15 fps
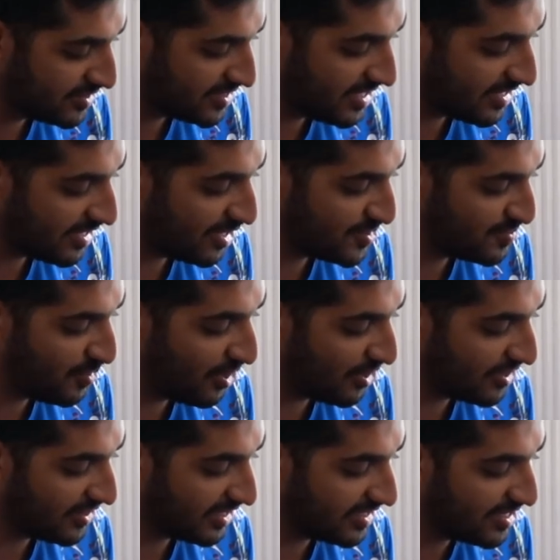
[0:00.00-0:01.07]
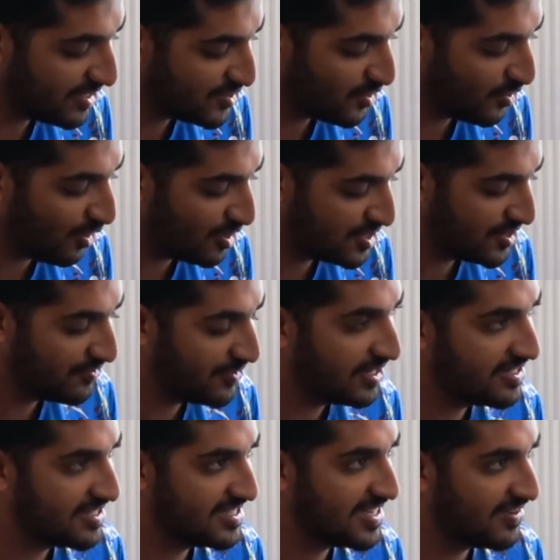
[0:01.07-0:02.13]
at Seneca's body. Like, he's also fit.
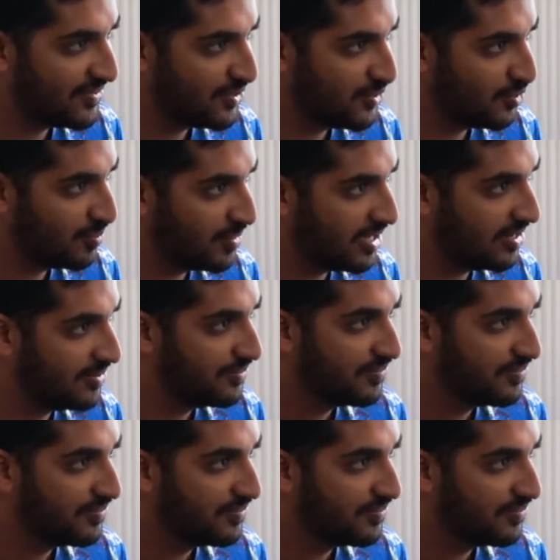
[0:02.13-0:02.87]
He's a 70-year-old man.